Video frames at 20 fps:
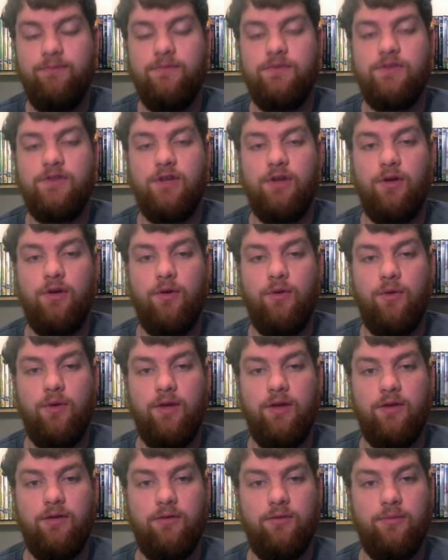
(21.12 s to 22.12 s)
So
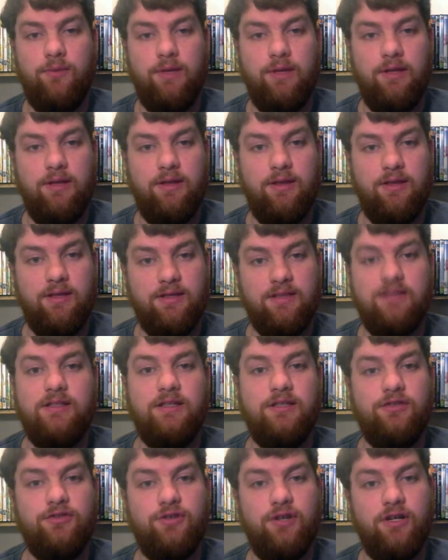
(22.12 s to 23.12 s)
it'll be this
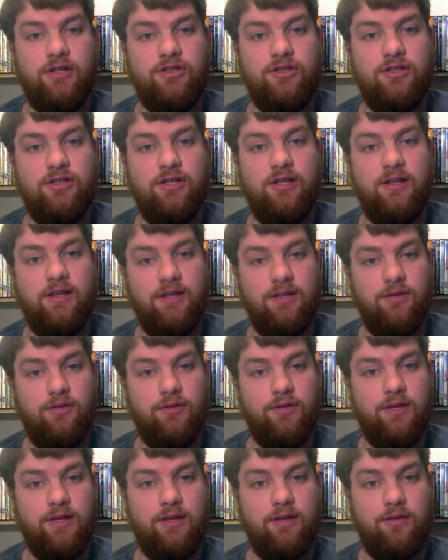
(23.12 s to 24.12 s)
introduction and then you'll
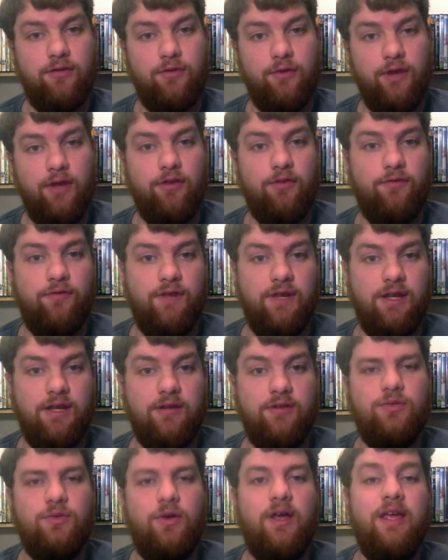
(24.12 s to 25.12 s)
get 3 other
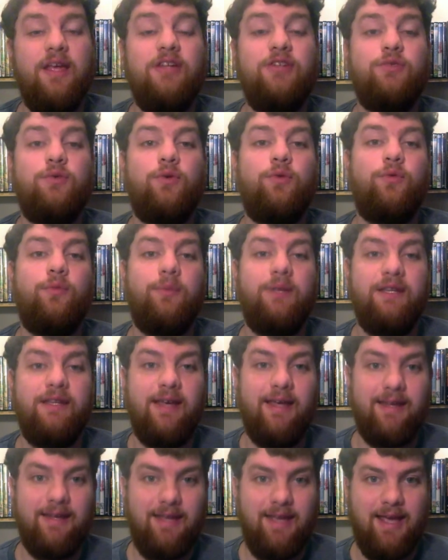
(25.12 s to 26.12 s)
videos. Each one will be
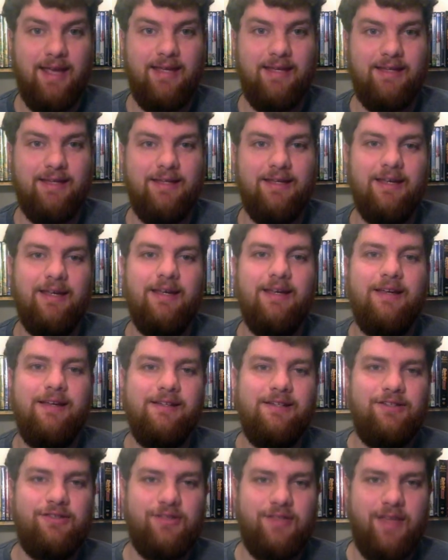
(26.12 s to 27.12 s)
dedicated
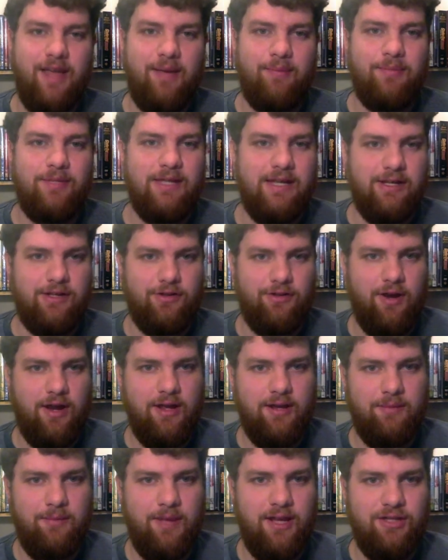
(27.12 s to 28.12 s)
to that particular
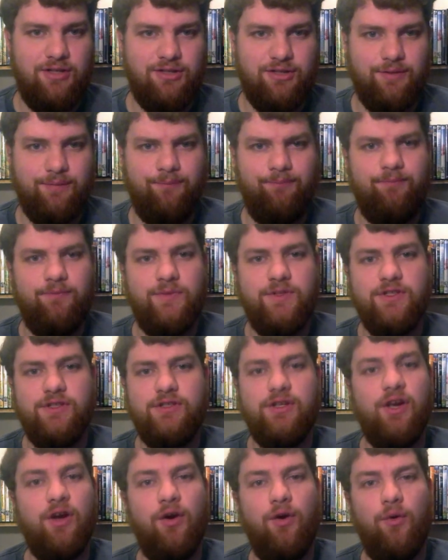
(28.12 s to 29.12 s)
animation.
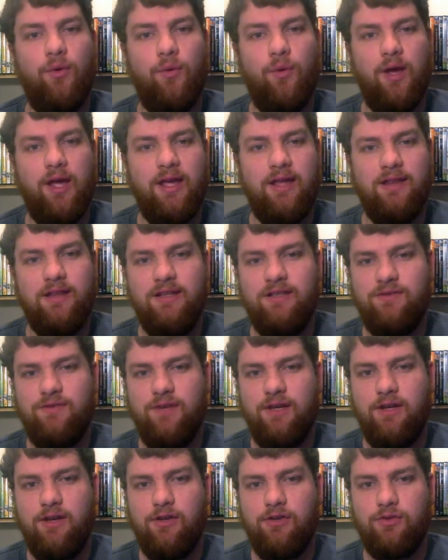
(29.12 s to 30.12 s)
So in these
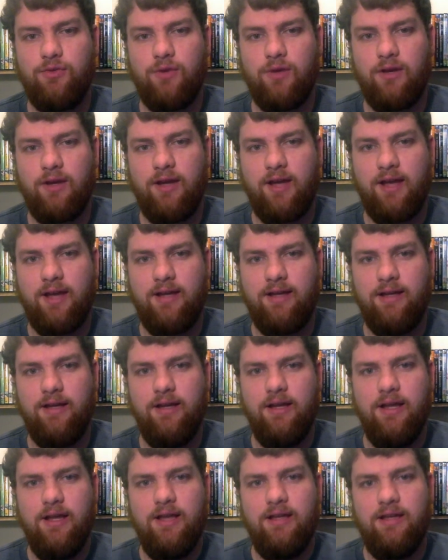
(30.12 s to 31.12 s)
videos we're going to kind of
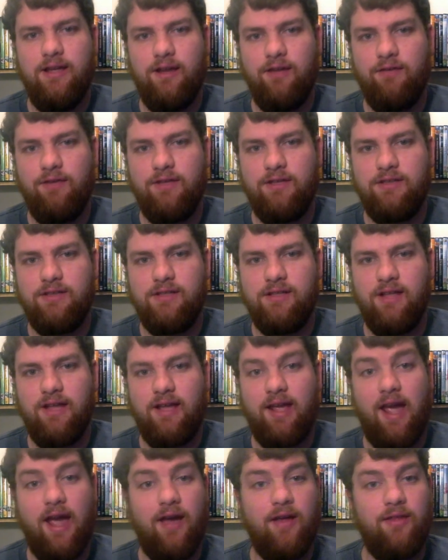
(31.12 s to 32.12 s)
delve into
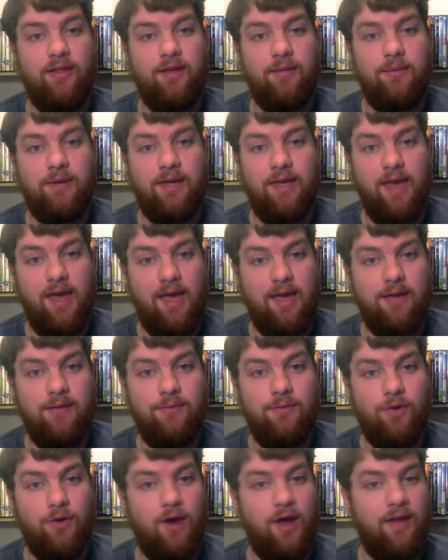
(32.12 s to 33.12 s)
like how they
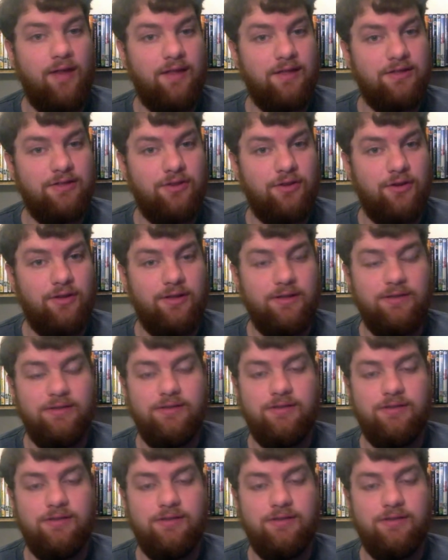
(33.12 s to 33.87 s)
became or how they started.